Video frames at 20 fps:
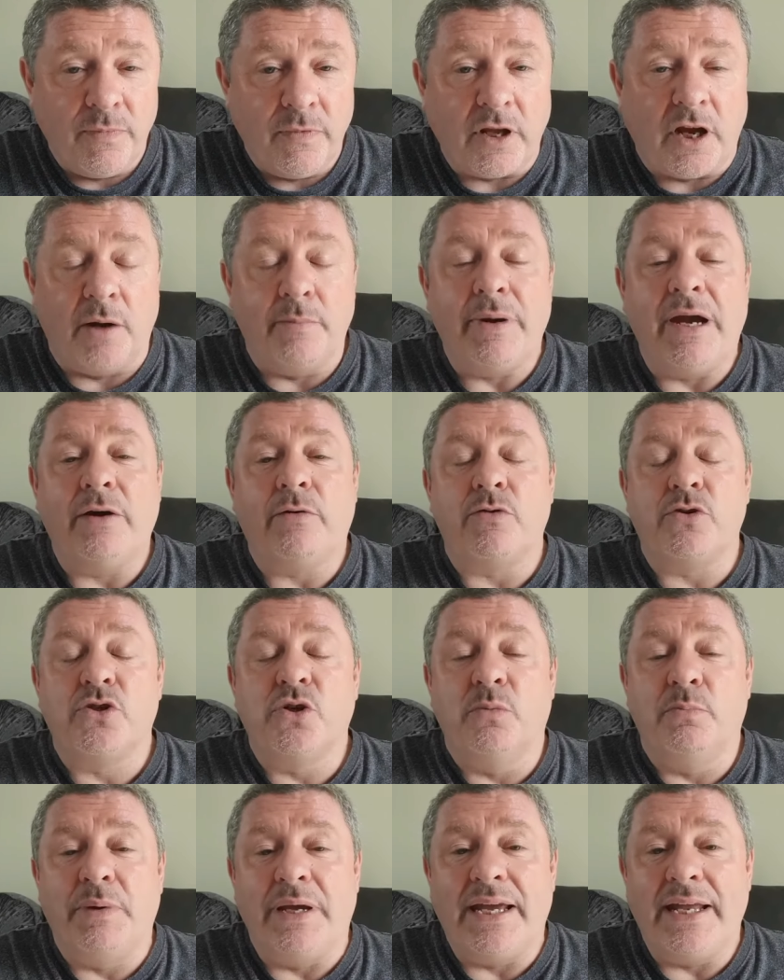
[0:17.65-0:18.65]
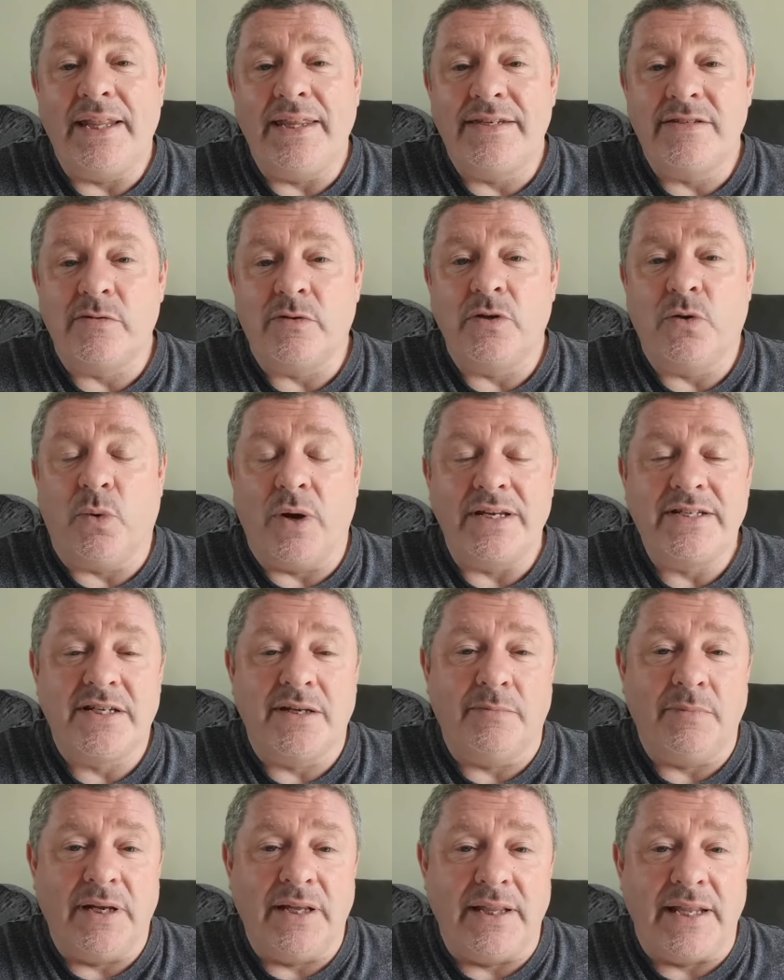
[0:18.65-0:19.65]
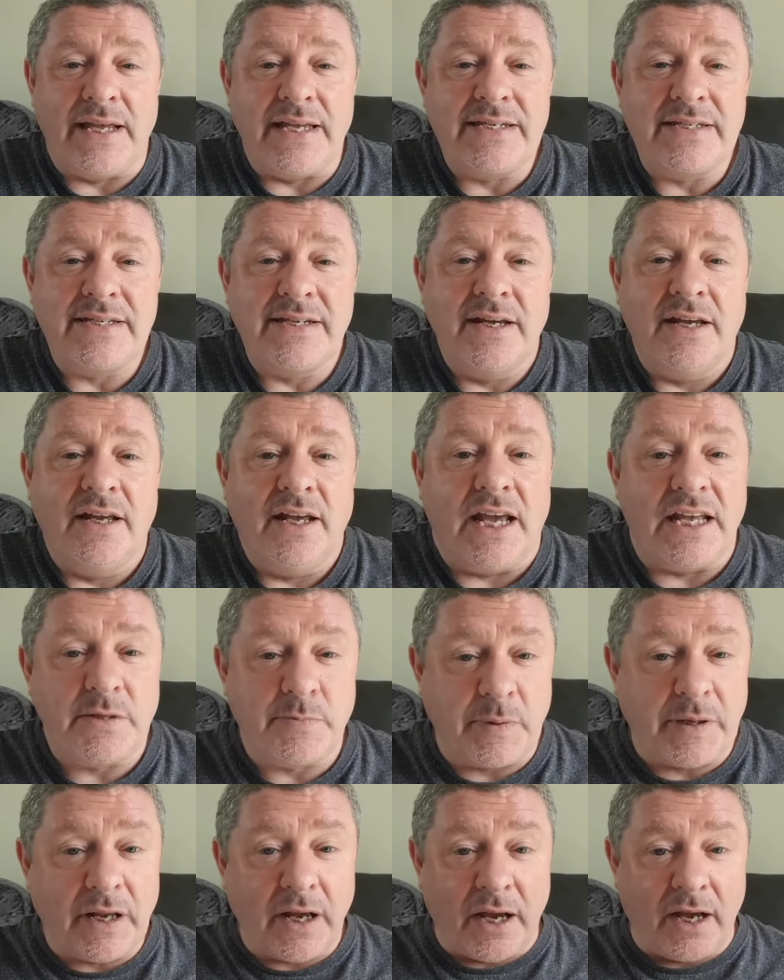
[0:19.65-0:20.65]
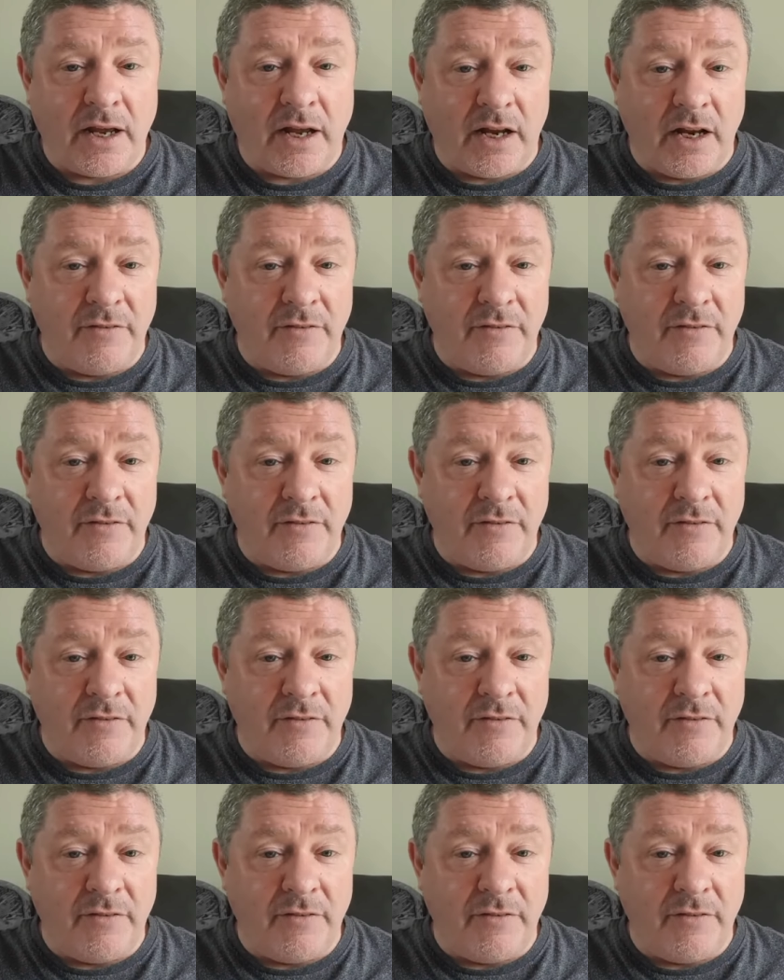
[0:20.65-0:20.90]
Now, a micro show being quite simply this it's been uh,